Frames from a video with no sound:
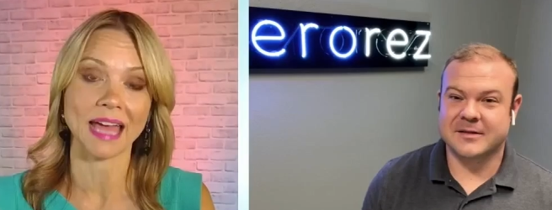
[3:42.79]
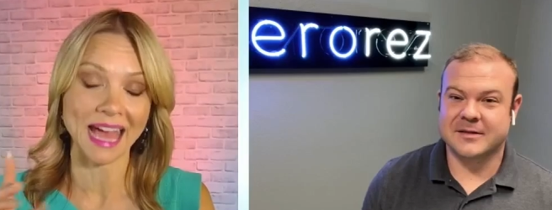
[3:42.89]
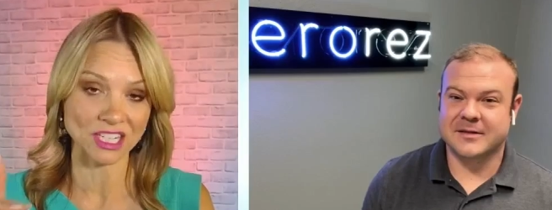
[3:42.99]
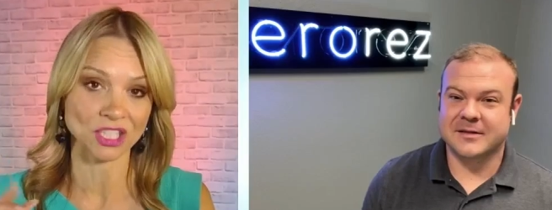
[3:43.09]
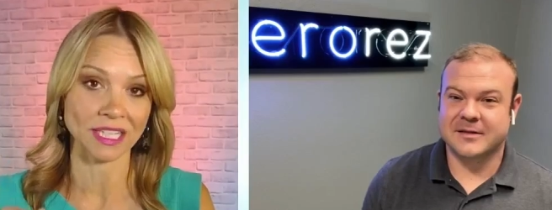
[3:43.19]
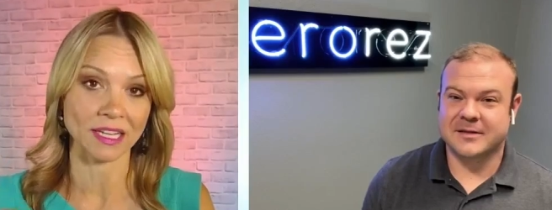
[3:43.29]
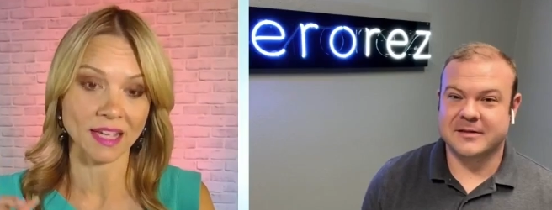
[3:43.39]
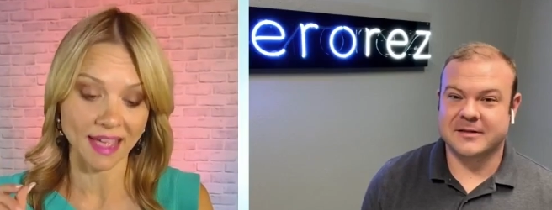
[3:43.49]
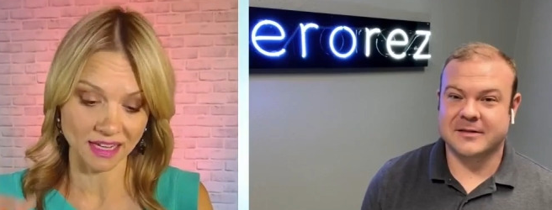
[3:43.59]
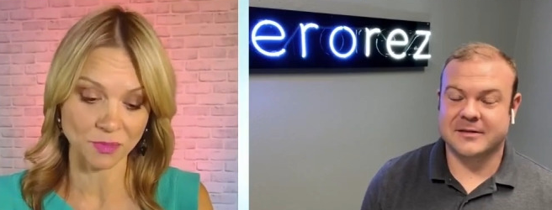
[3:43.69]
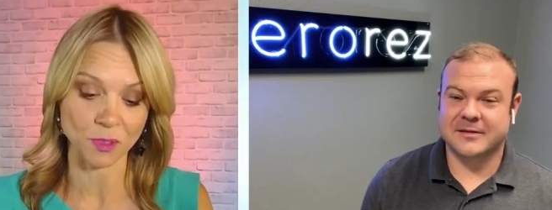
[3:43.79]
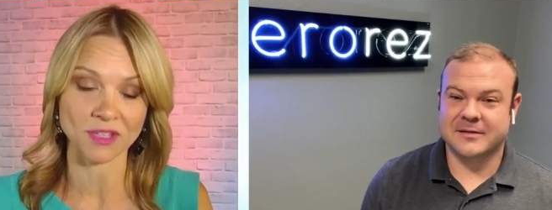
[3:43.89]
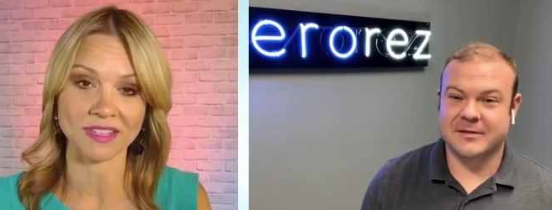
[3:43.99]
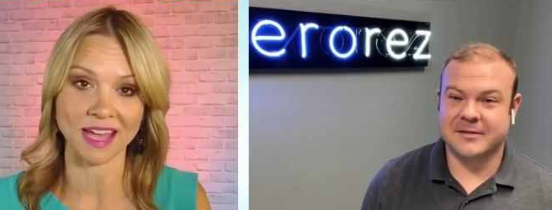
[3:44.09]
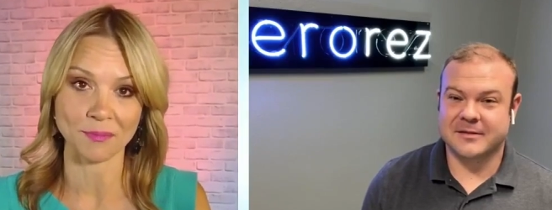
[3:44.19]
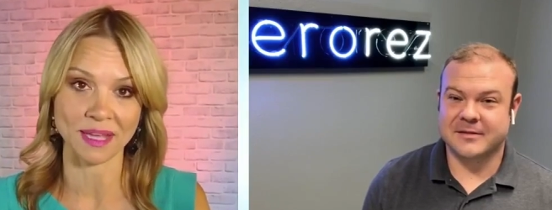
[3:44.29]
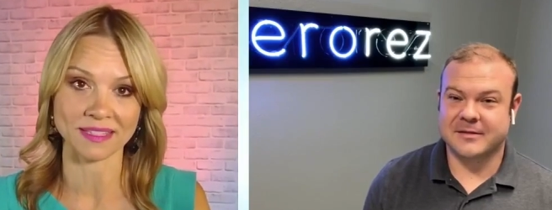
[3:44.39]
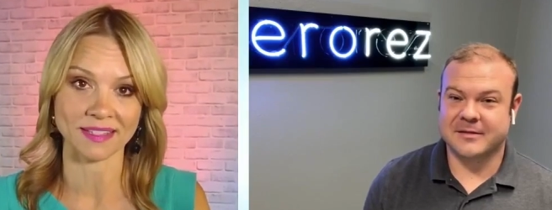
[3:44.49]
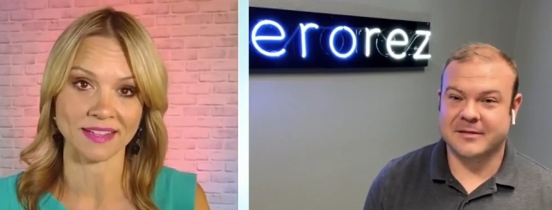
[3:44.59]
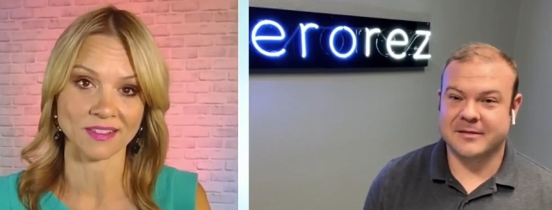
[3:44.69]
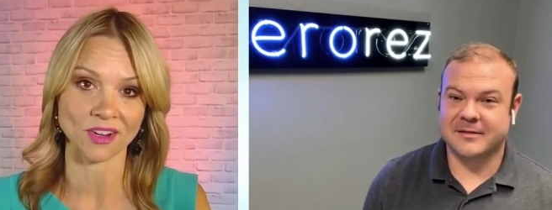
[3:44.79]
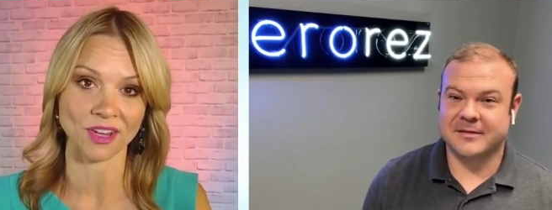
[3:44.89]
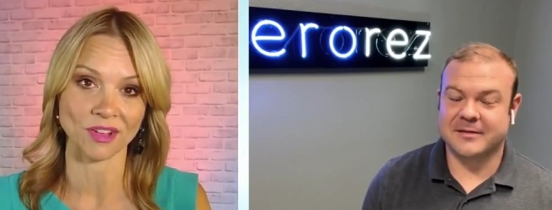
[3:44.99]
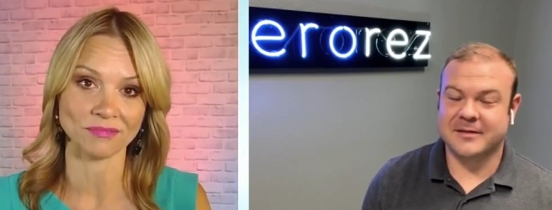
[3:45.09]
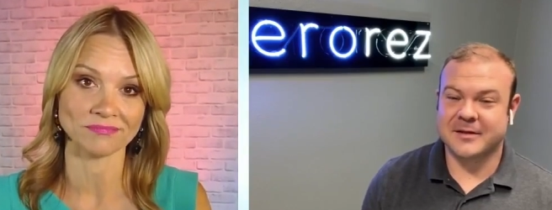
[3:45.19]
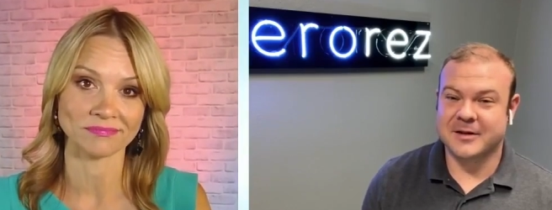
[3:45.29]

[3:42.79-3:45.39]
Speaker 1: actually experts at pet stains, aren't you?